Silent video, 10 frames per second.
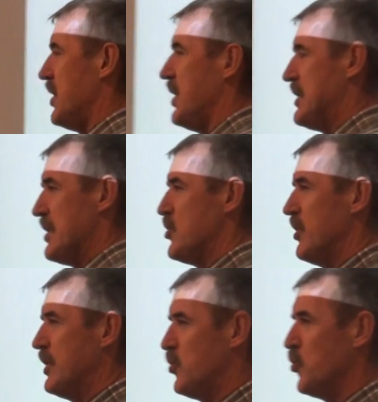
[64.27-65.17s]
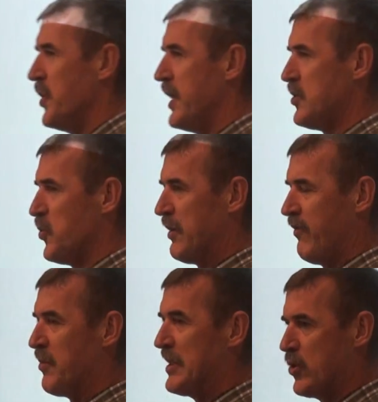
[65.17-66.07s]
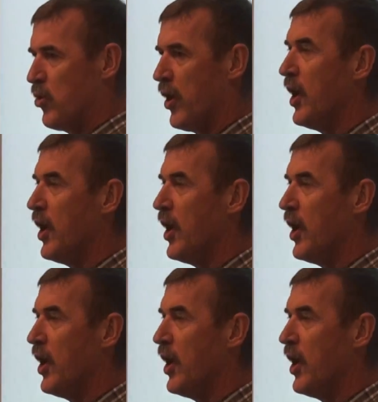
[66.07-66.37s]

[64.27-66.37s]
essentially two ways. One of them is called